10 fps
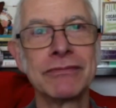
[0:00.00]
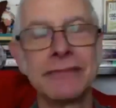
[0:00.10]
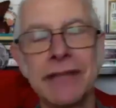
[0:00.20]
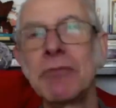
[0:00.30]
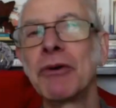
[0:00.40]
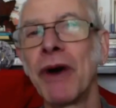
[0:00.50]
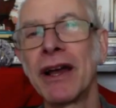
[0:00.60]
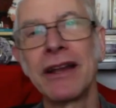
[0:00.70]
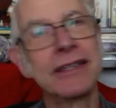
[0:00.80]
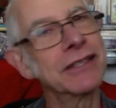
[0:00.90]
number
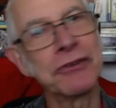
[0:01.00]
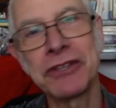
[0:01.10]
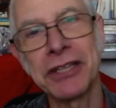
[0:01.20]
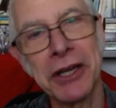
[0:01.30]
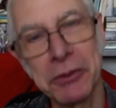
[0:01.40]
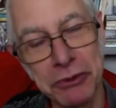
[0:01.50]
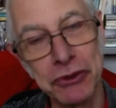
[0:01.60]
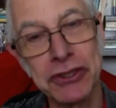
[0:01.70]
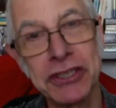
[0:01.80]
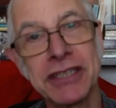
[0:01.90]
one, I don't think I
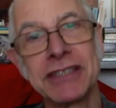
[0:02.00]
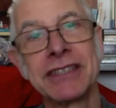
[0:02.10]
bought it.